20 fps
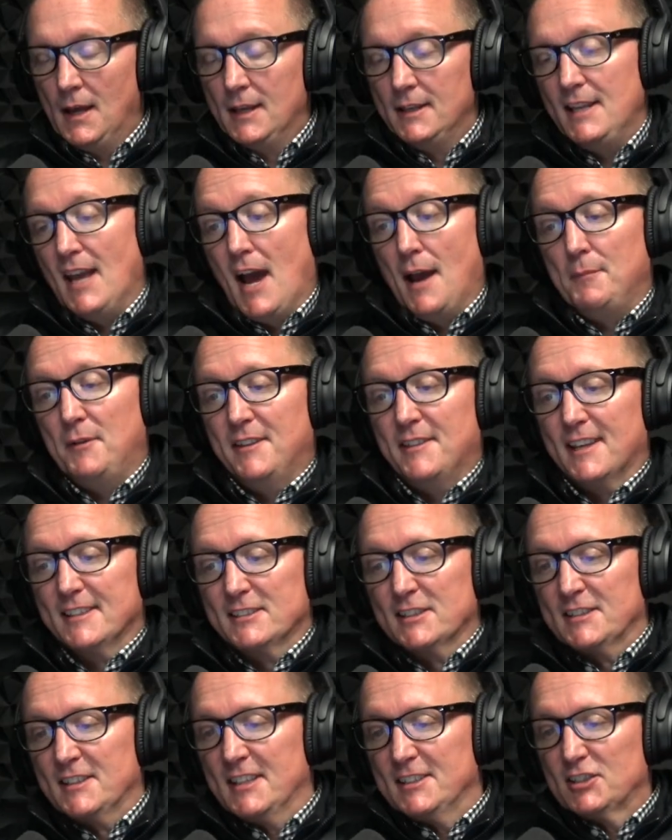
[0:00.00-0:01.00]
Yeah, I mean
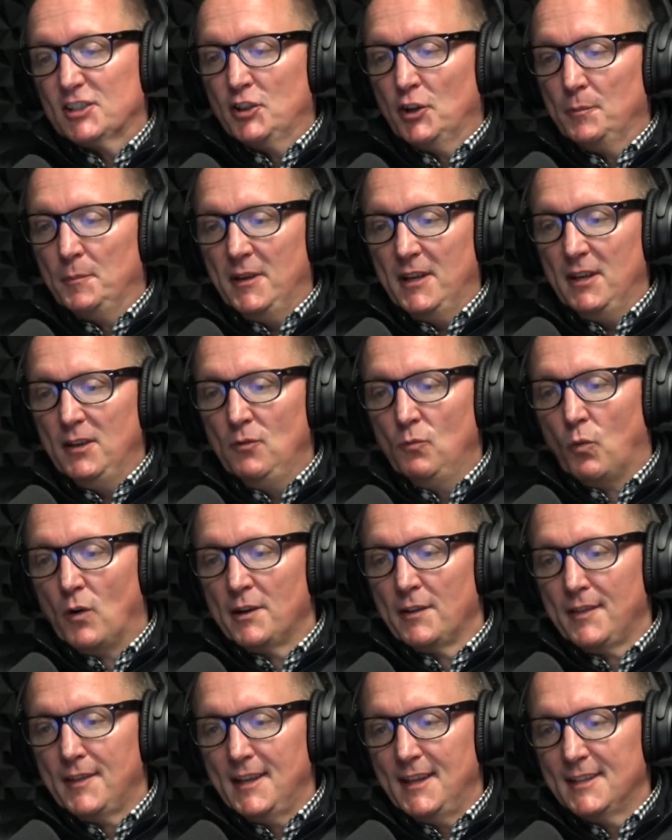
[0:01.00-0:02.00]
this this could be one
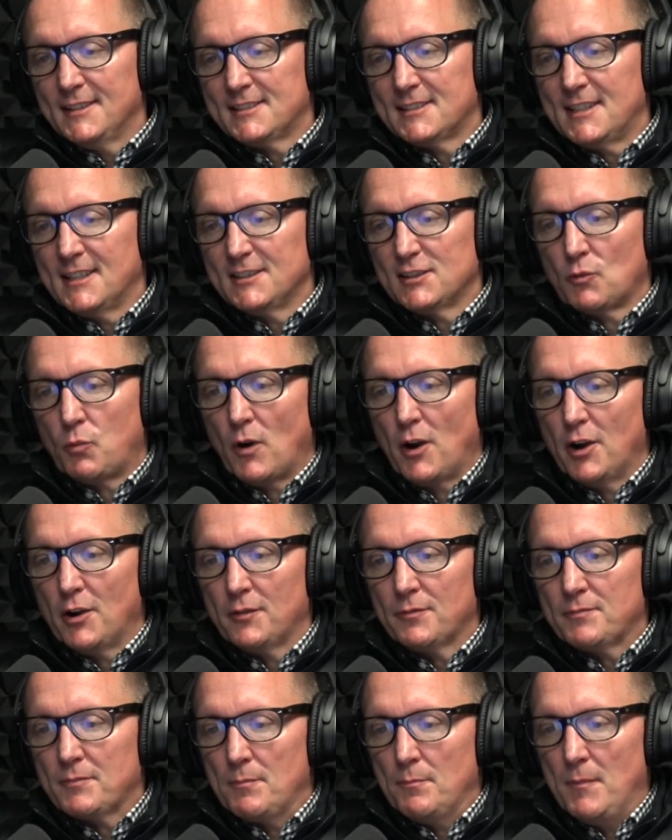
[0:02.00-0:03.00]
of the instances
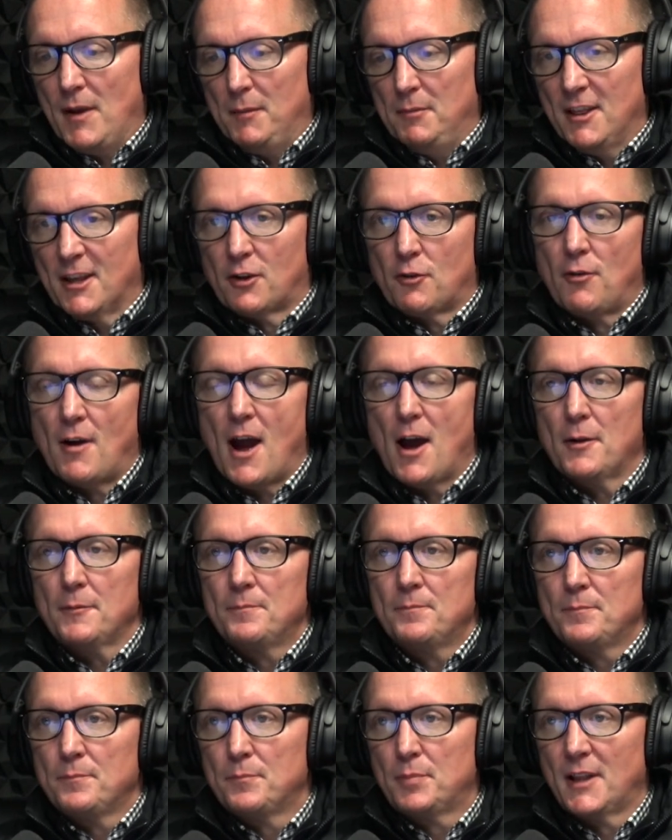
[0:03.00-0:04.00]
where maybe the crowd
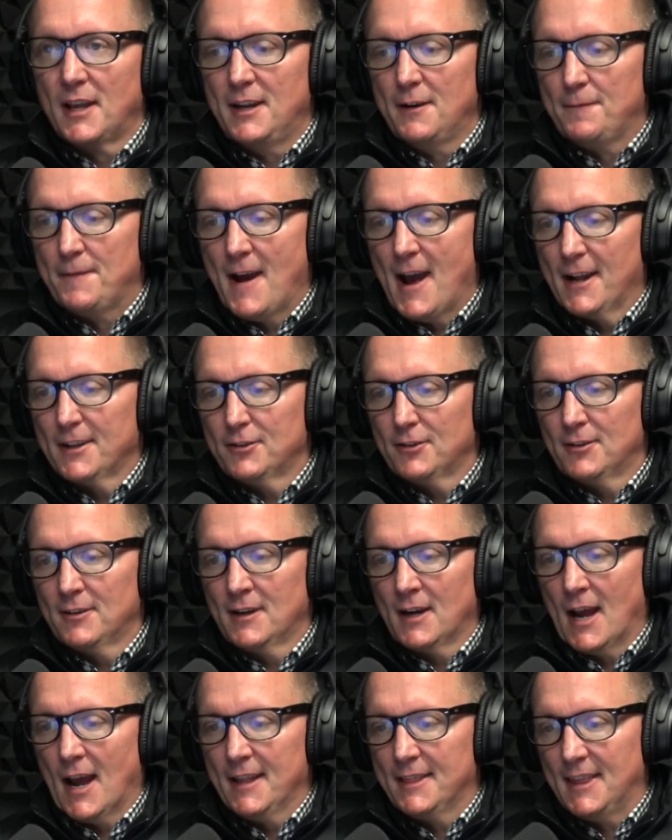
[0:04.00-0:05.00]
played a
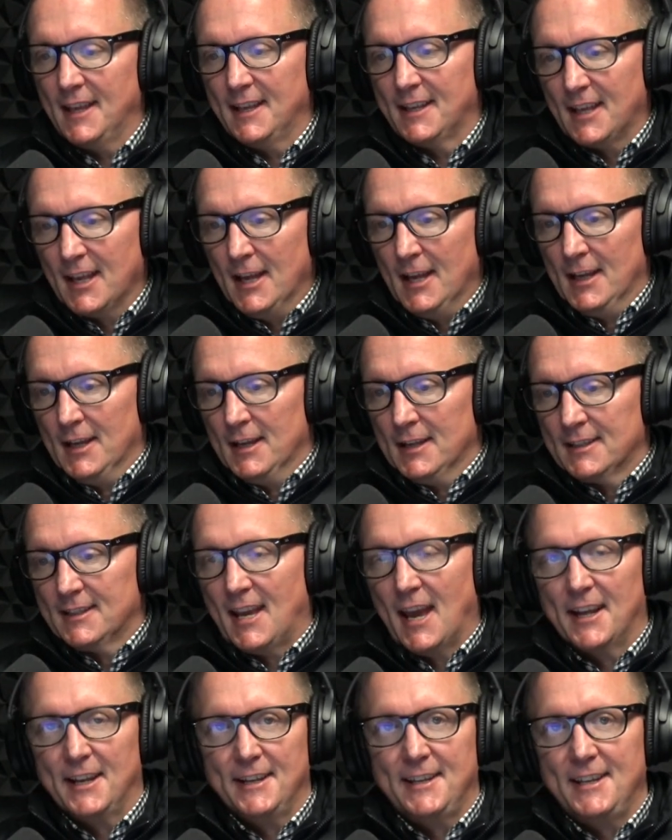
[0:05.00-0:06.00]
factor. I think
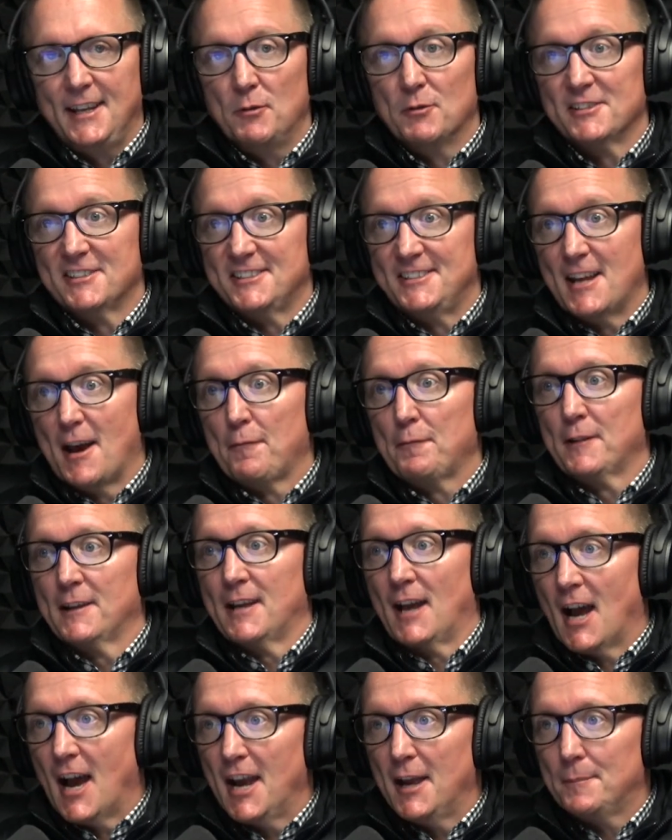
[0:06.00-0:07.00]
Kennedy was
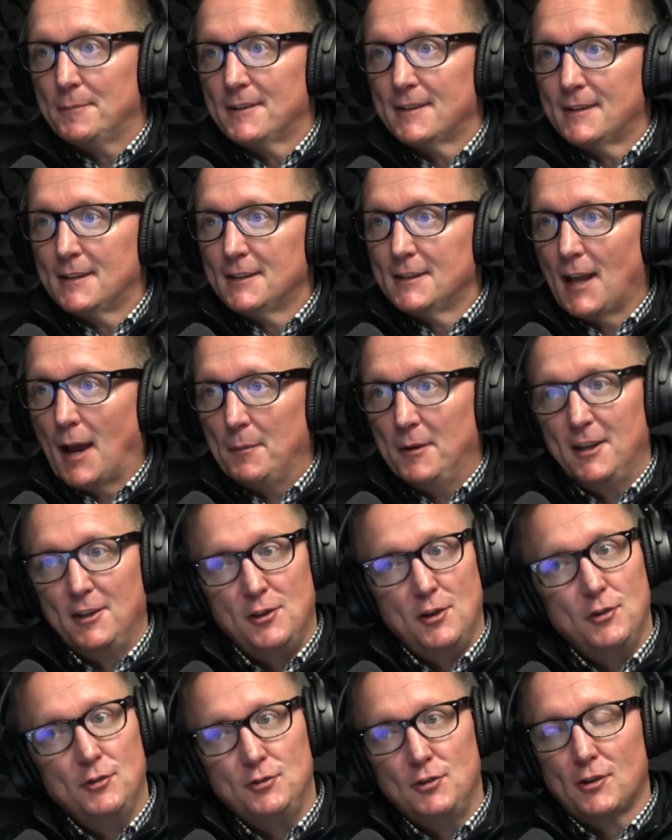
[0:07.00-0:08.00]
definitely hyped. I mean,
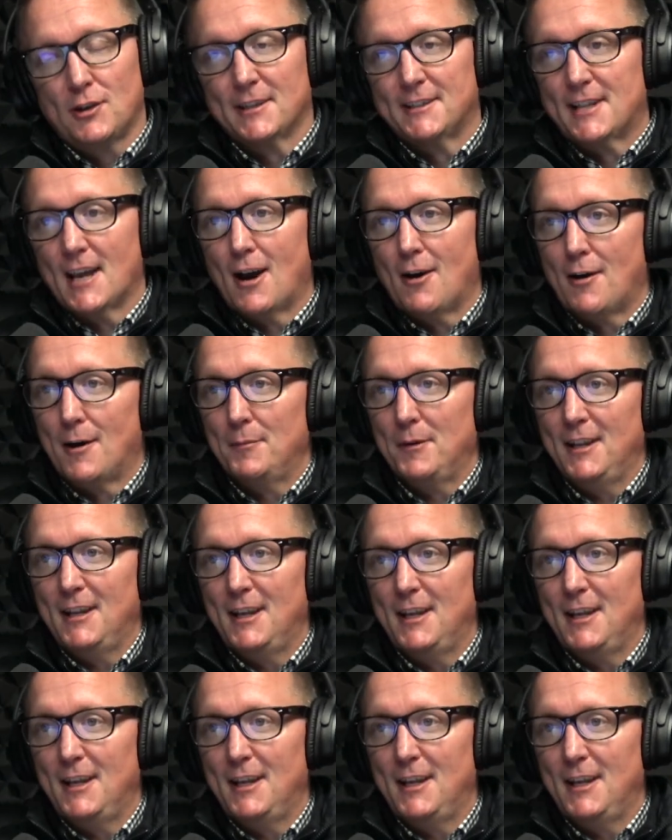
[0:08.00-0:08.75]
you you could tell. I mean,